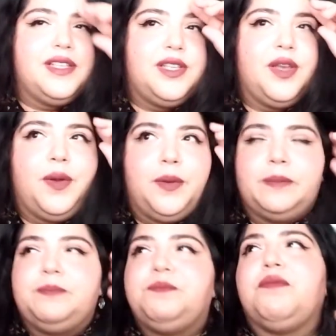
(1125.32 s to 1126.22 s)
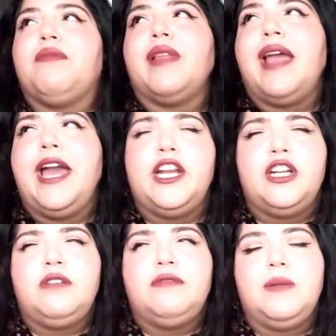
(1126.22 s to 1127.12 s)
So, I don't
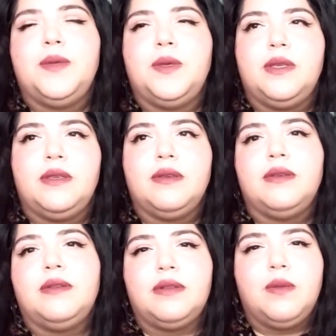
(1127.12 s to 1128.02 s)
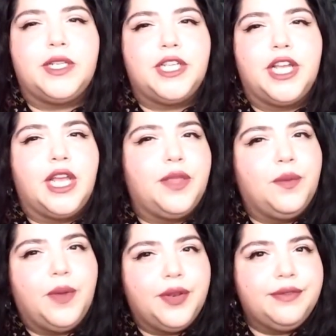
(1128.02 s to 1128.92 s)
know if I'll be watching
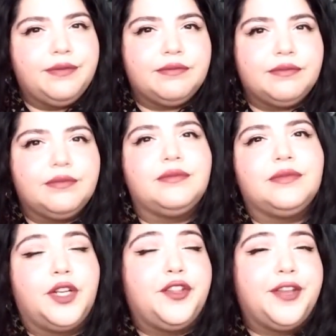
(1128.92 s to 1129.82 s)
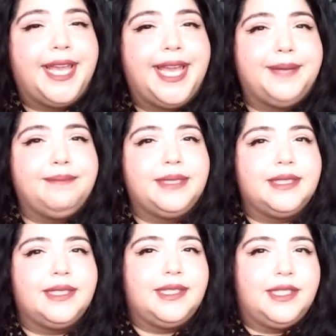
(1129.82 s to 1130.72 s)
another game,
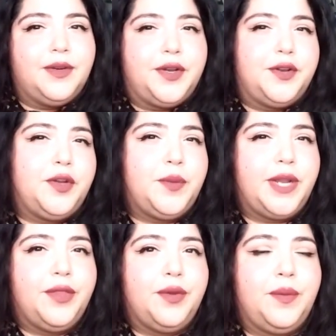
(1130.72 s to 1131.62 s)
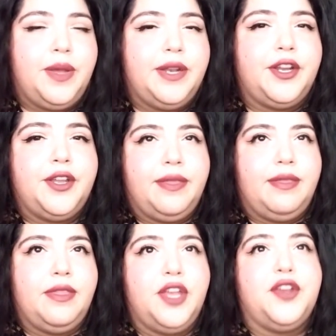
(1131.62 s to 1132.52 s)
or I don't know what other one
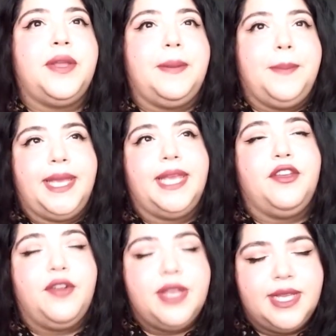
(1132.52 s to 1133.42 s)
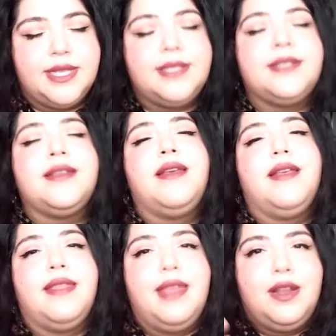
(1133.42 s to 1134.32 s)
there could be, there is,
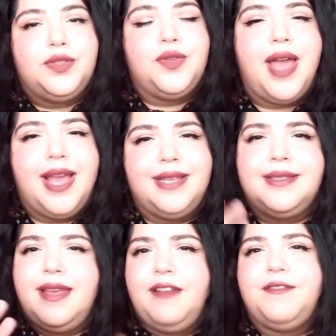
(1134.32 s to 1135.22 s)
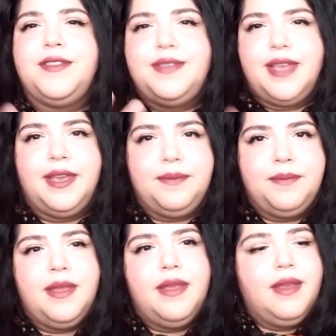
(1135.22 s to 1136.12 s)
that also has kind of the same